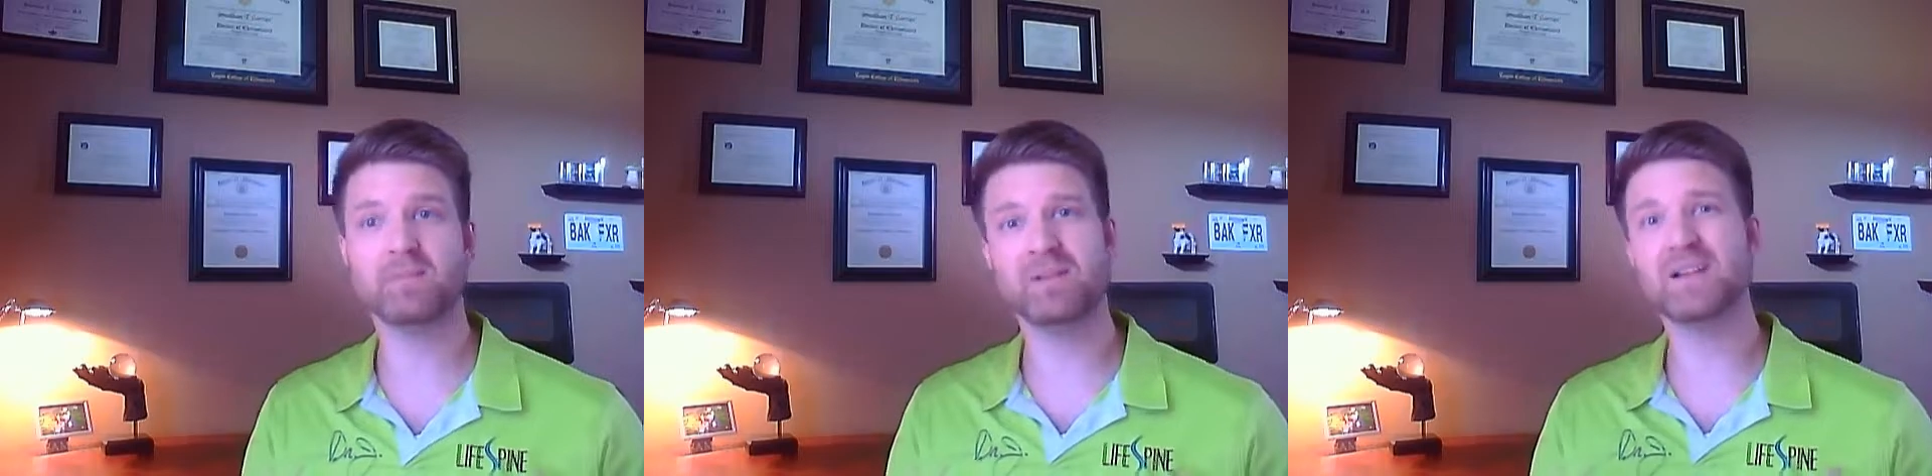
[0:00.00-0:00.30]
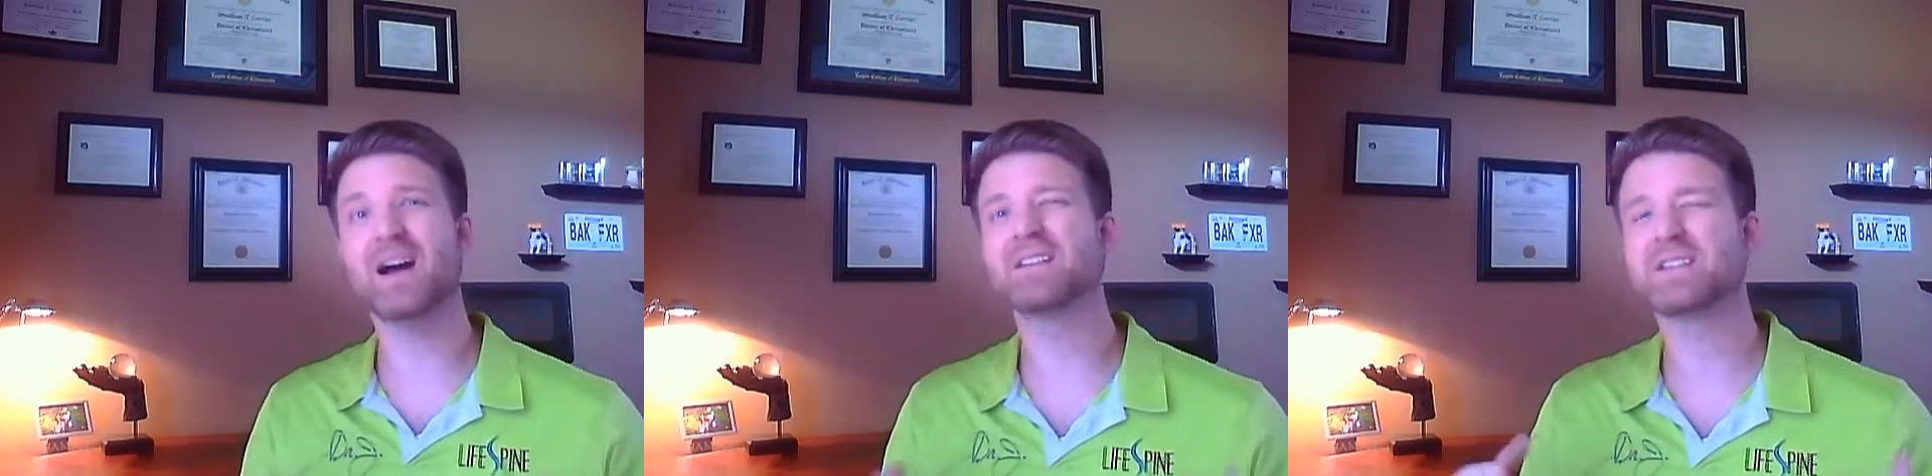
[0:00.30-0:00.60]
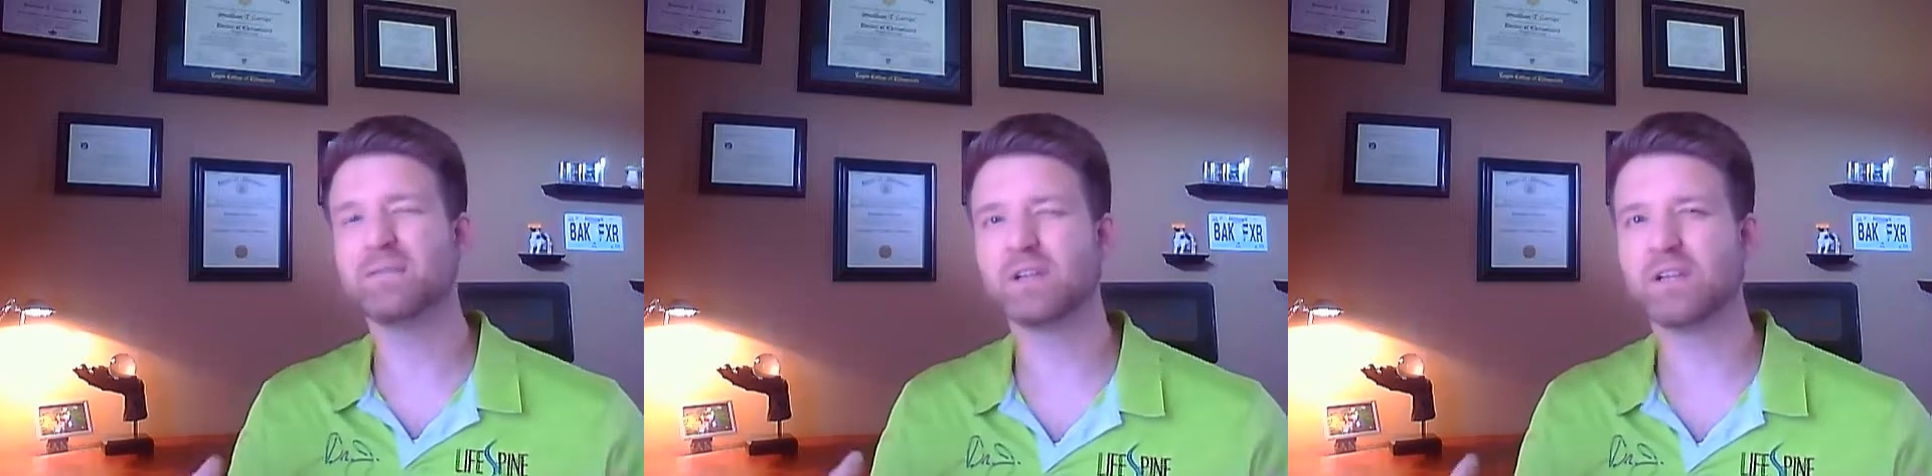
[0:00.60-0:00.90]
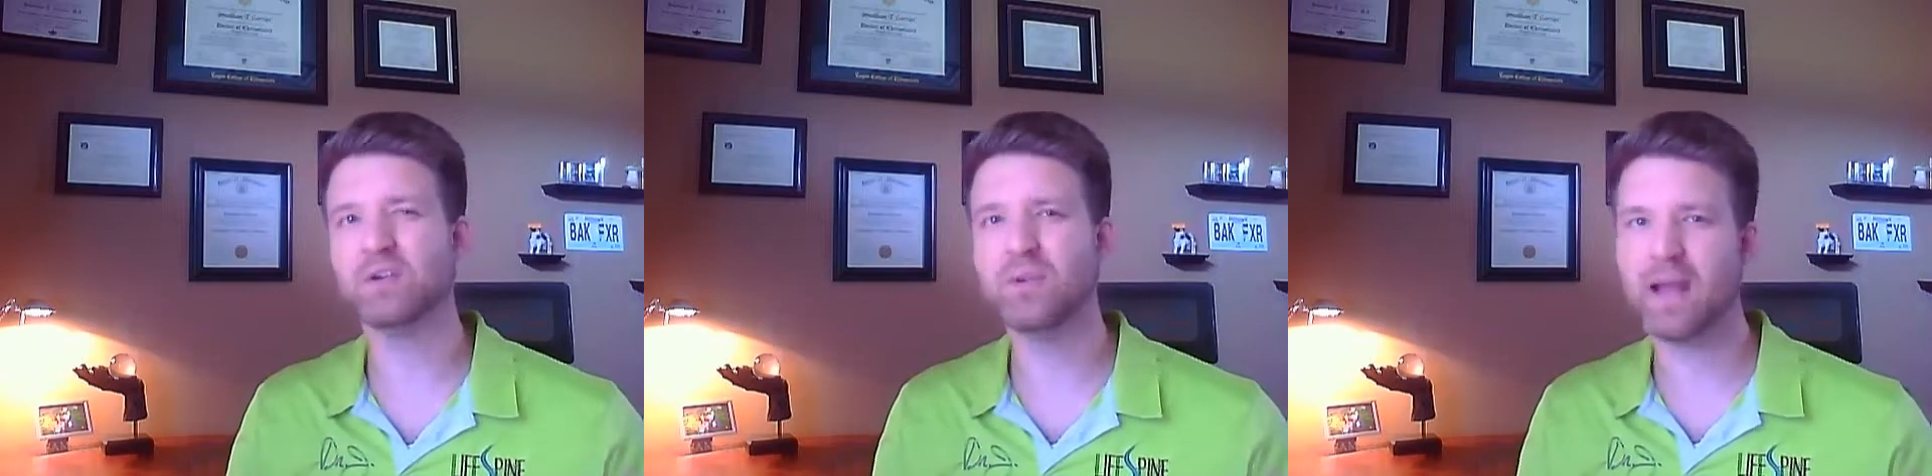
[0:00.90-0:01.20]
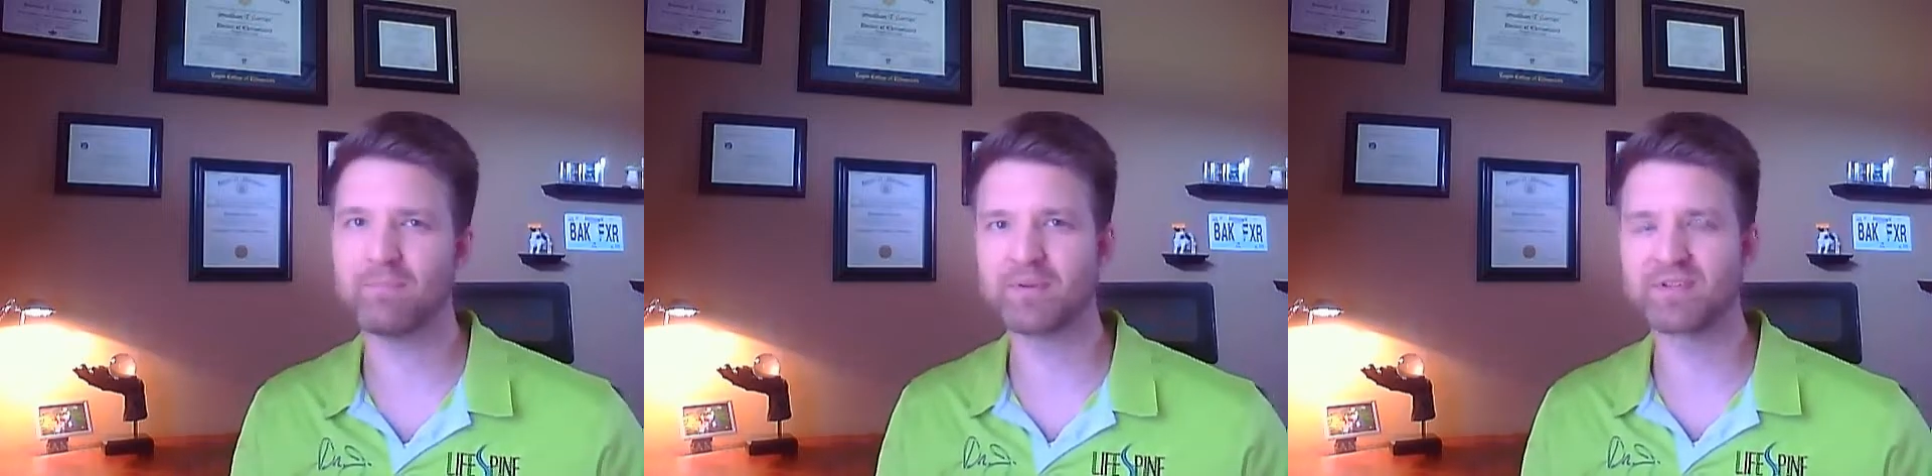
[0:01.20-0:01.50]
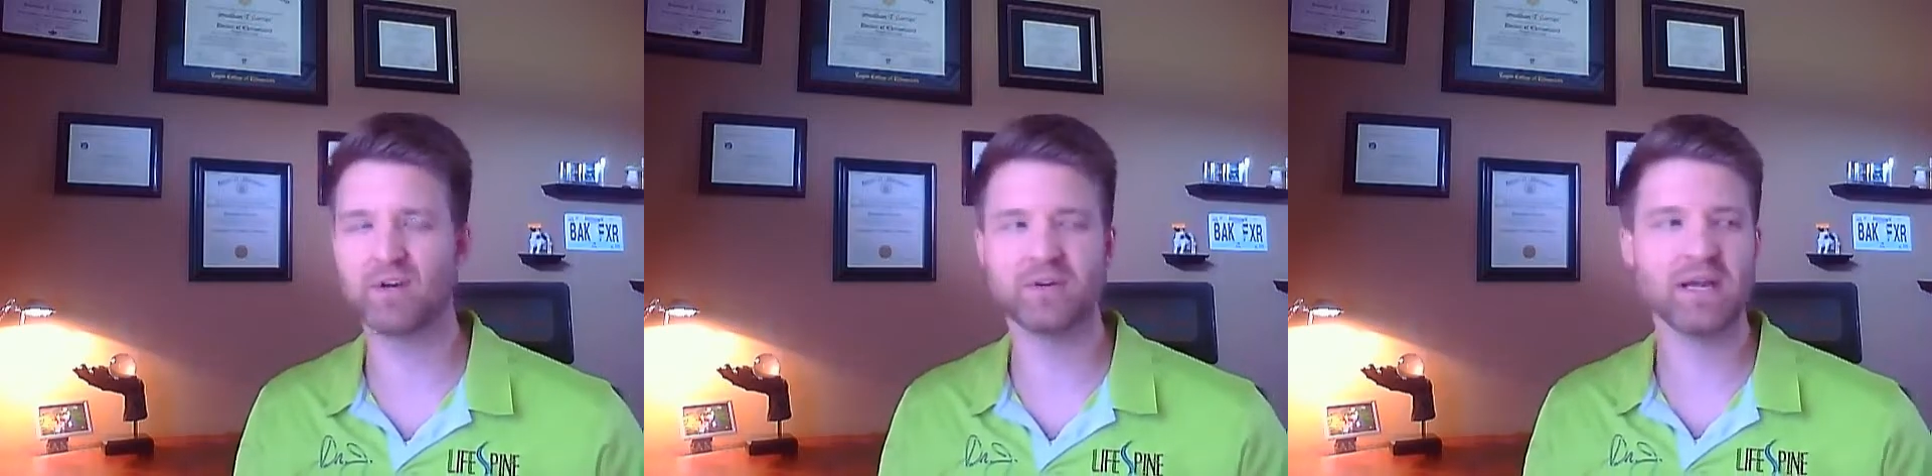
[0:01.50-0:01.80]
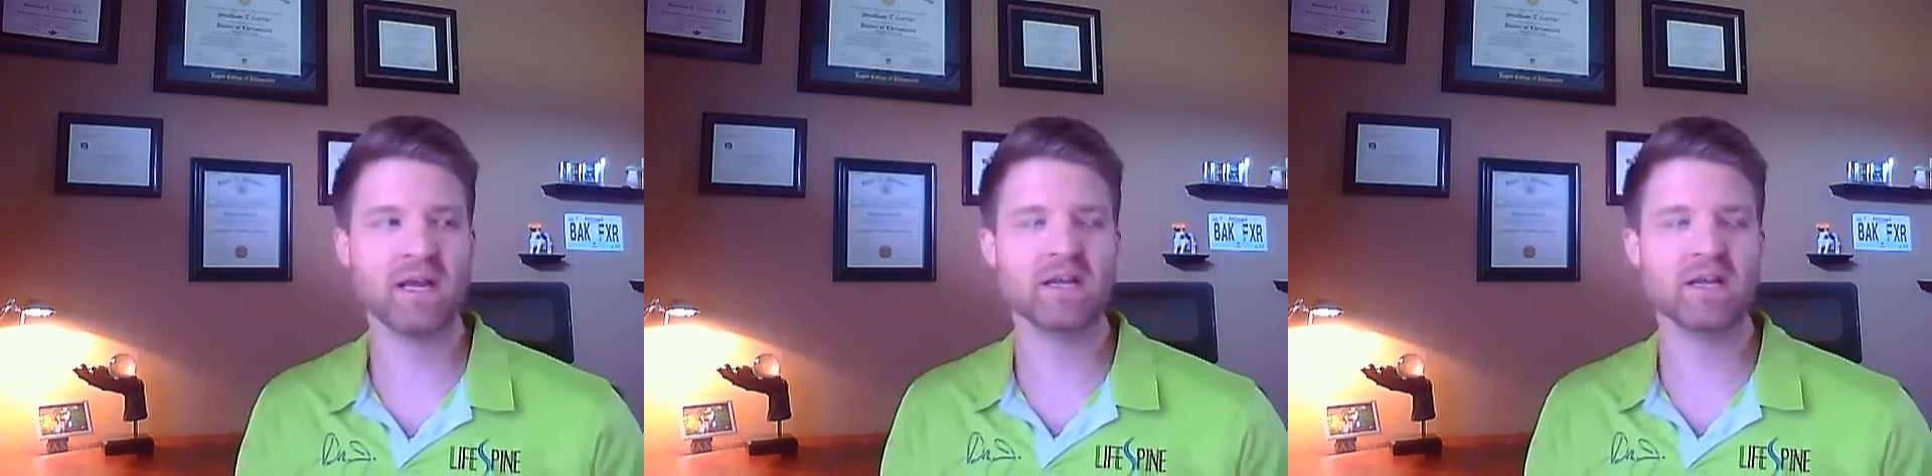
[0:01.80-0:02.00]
because of an acute episode.